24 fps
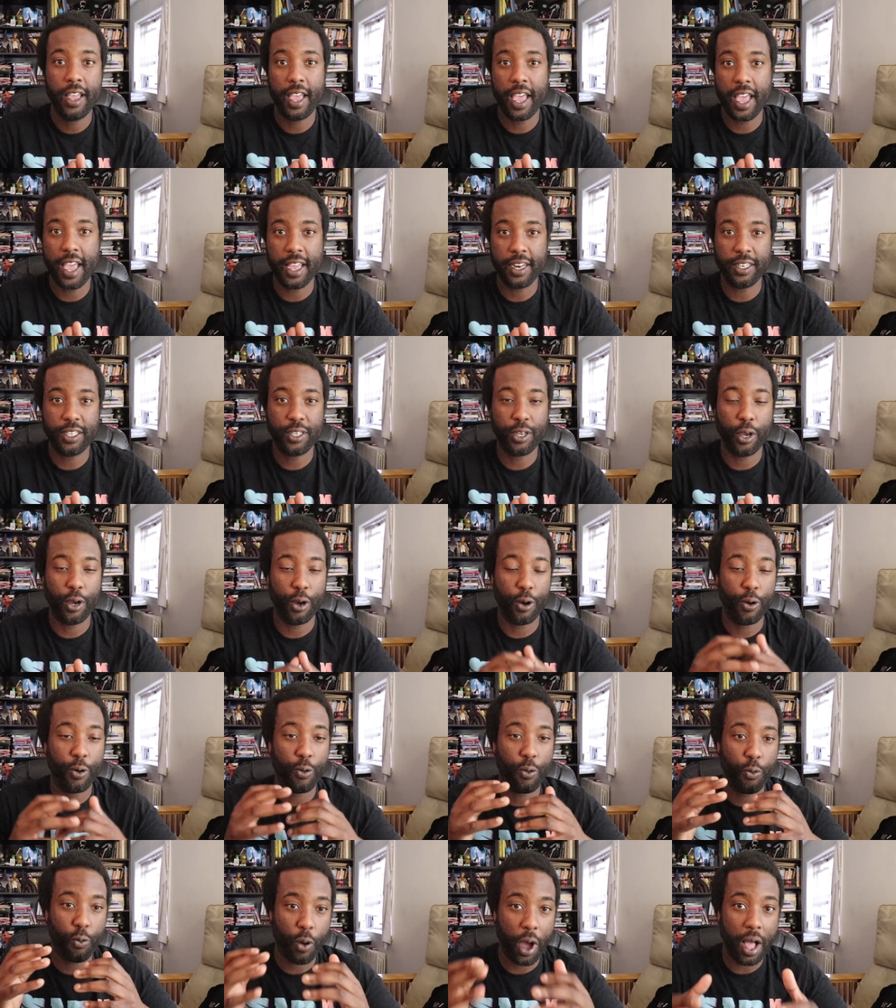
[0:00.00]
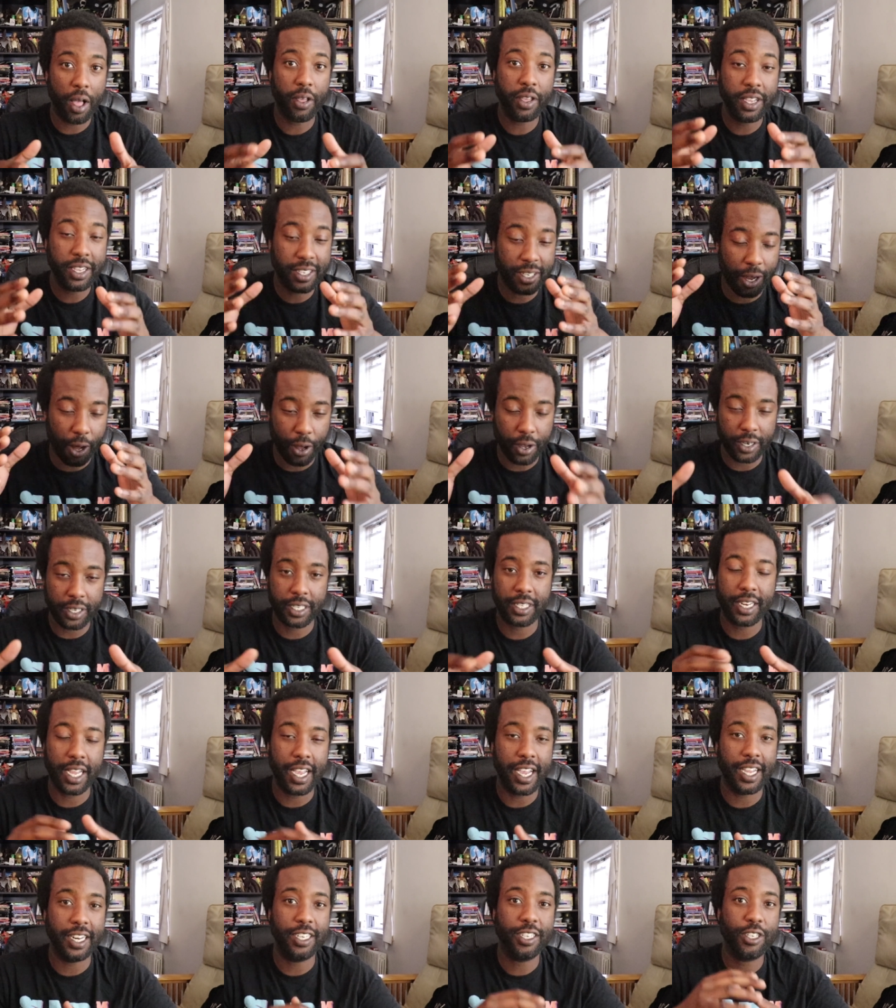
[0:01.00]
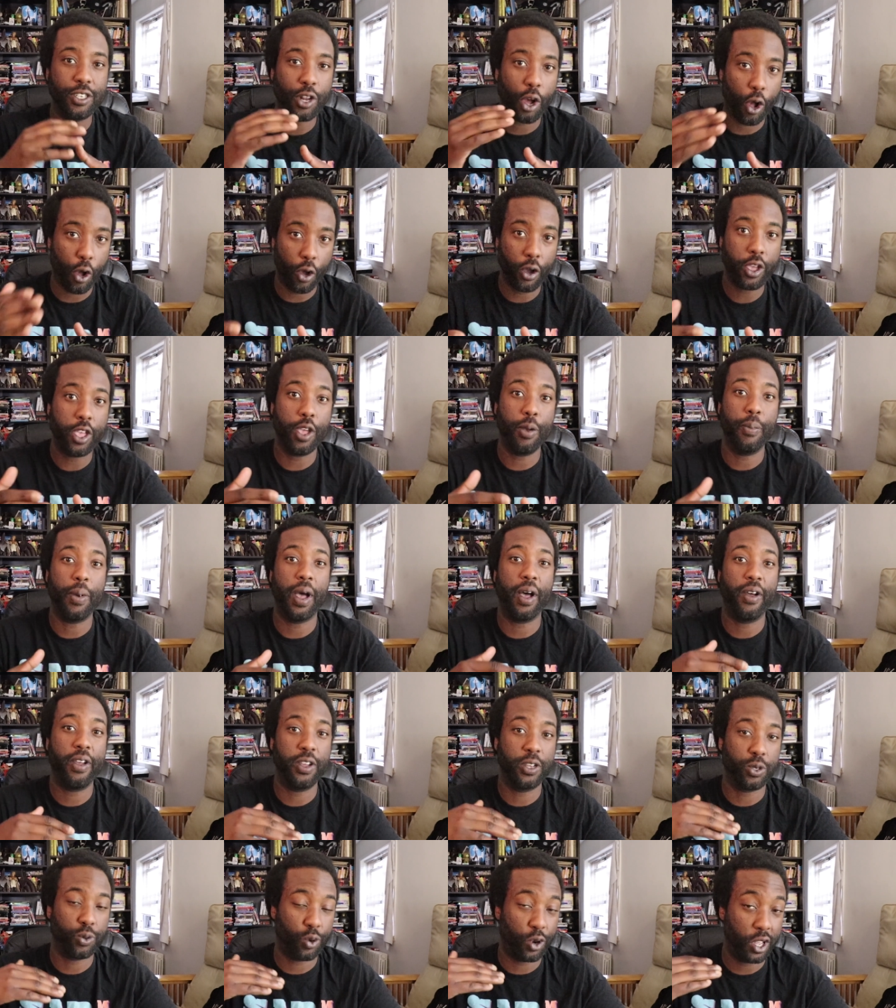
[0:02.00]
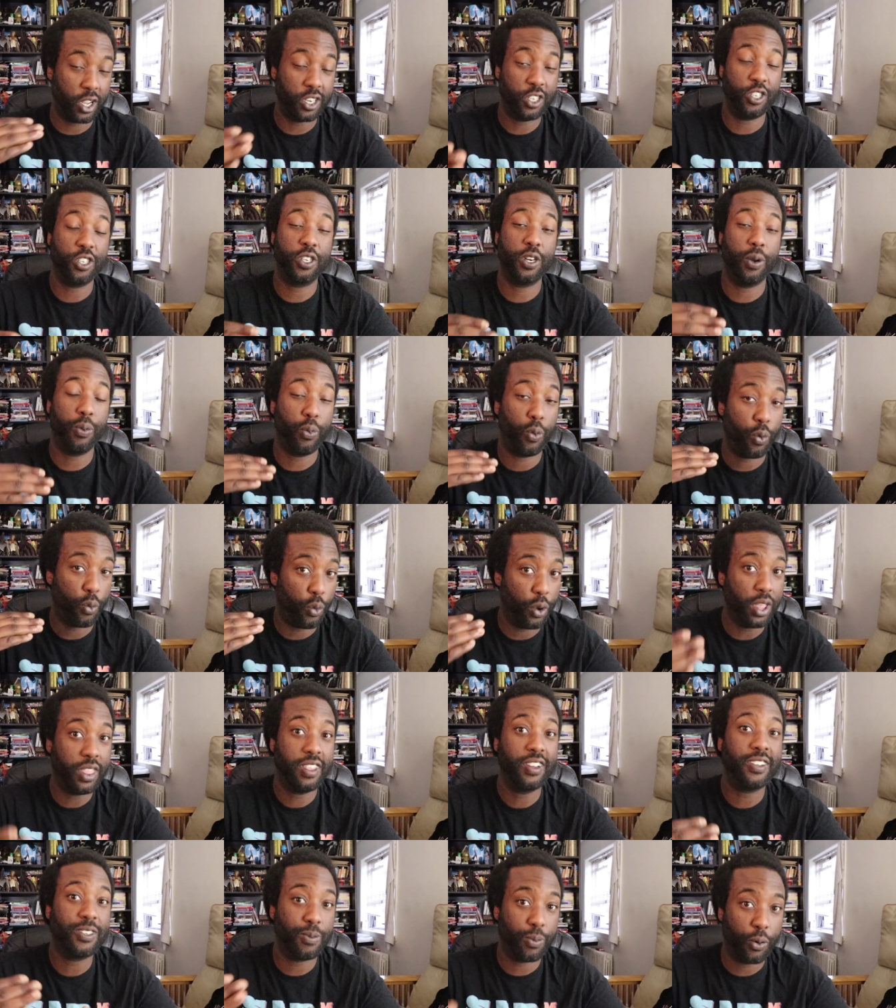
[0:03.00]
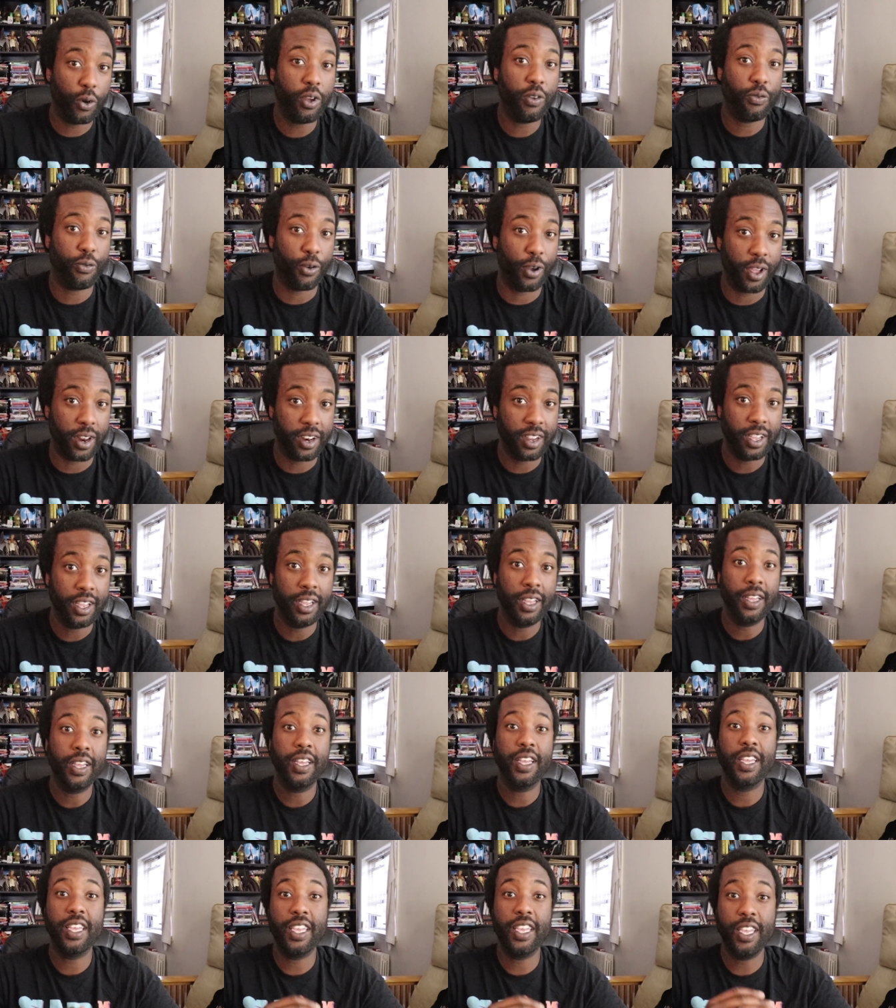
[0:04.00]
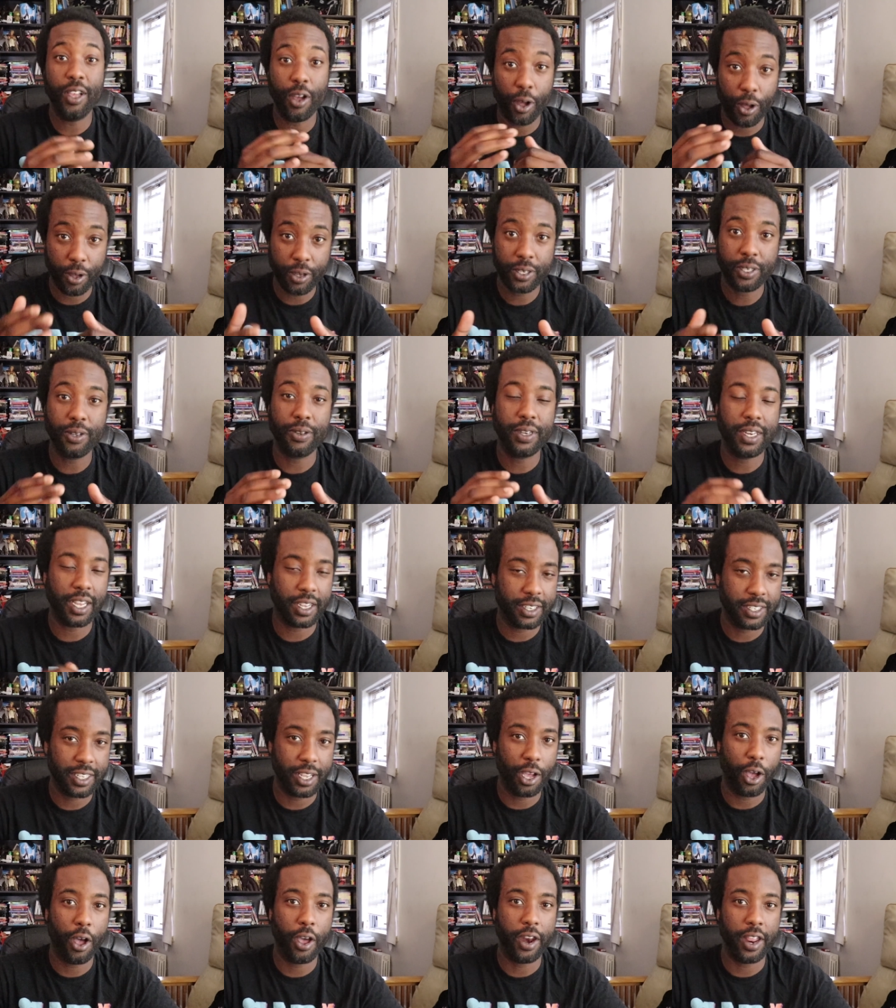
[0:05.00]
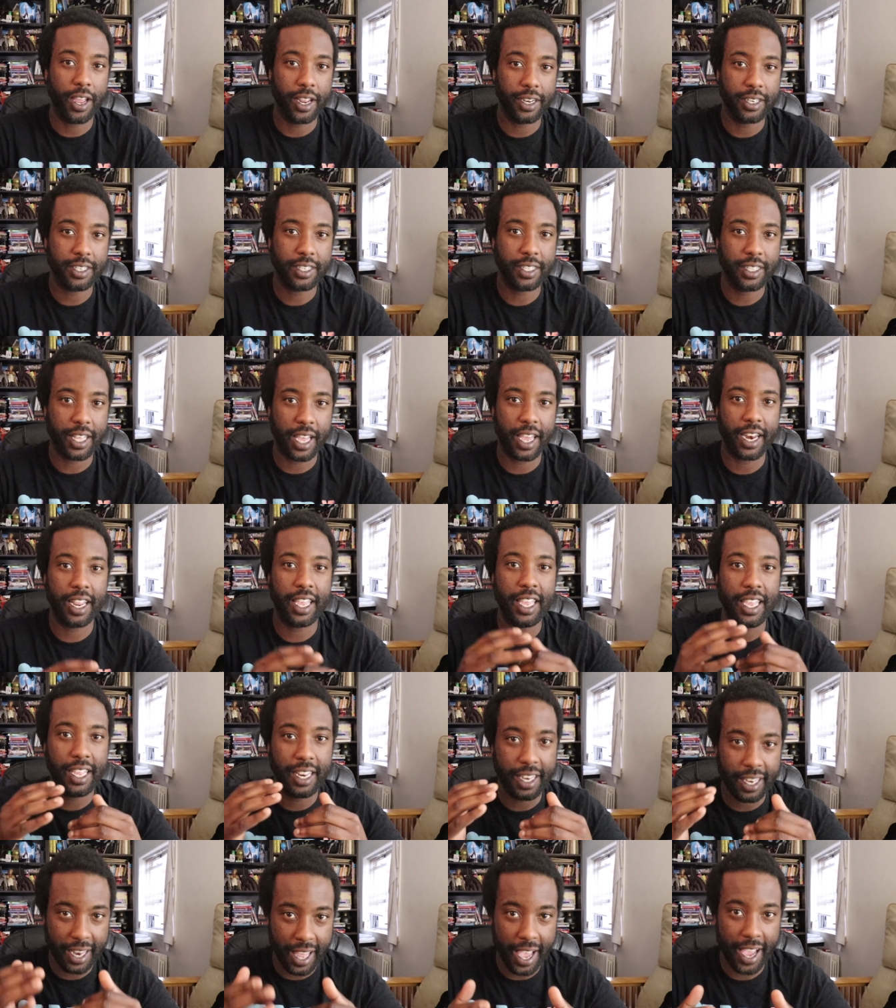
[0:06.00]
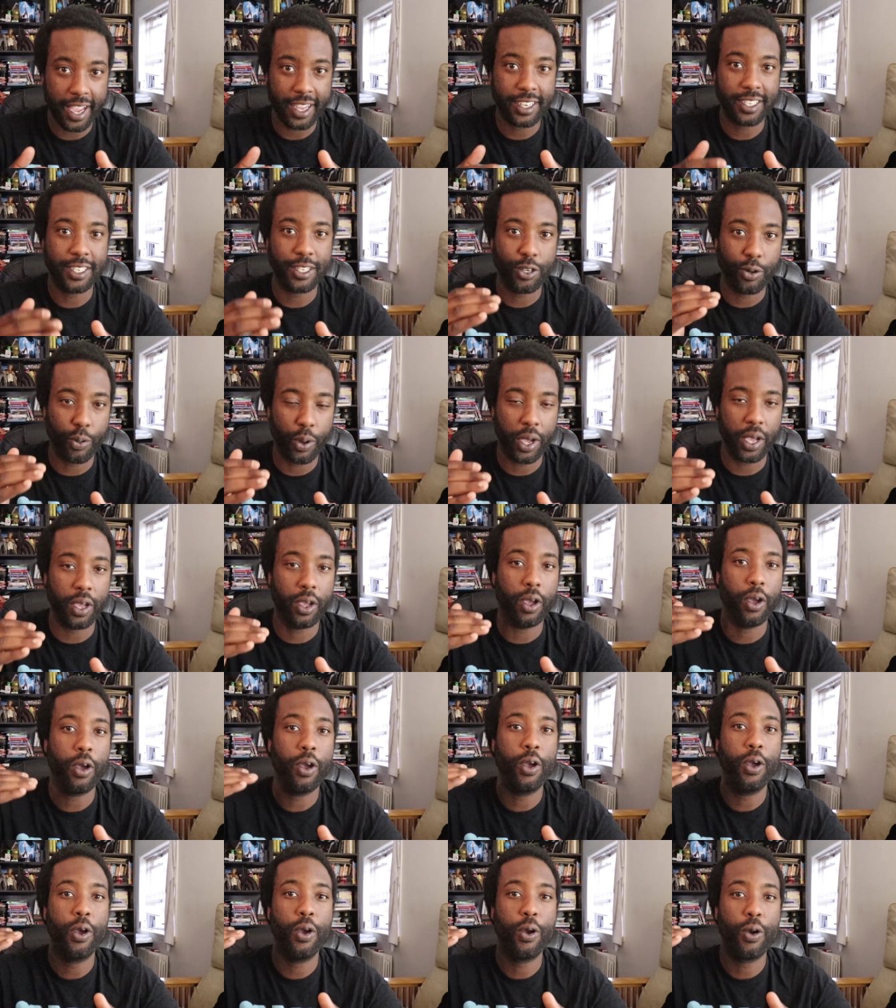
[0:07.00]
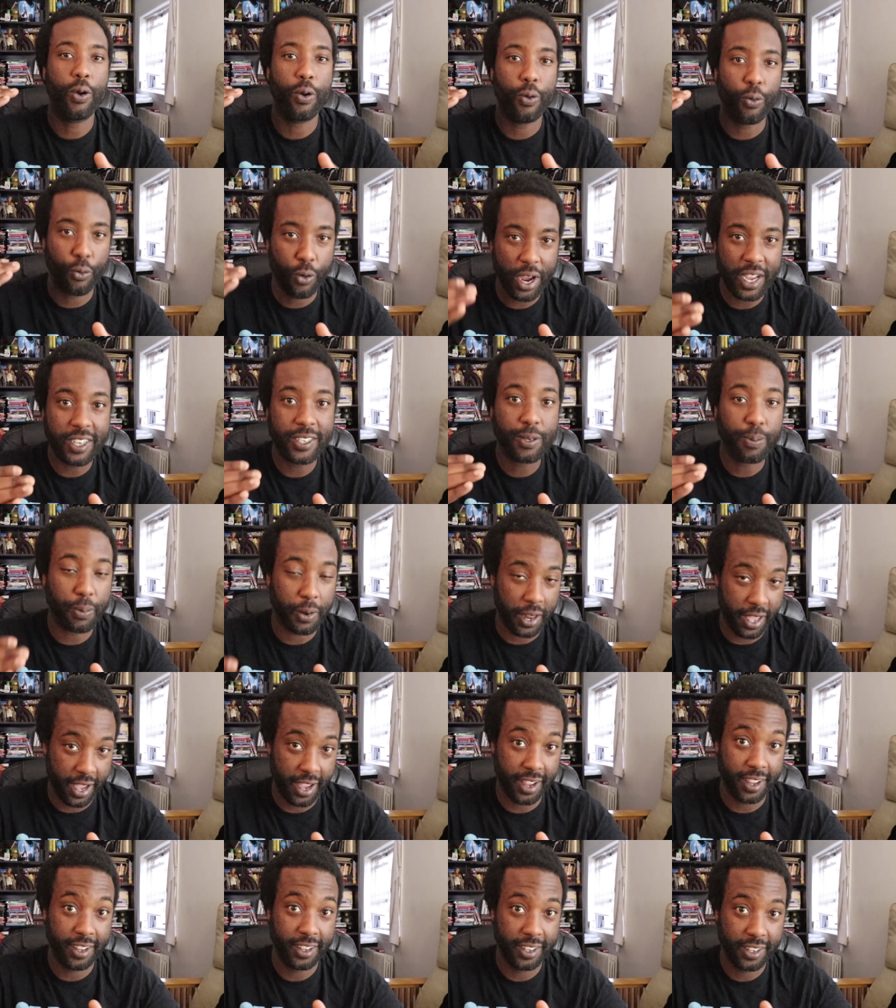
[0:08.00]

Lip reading: And so while he's on stage talking about his relationship with his boyfriend, he also tells the audience that he likes doing race play.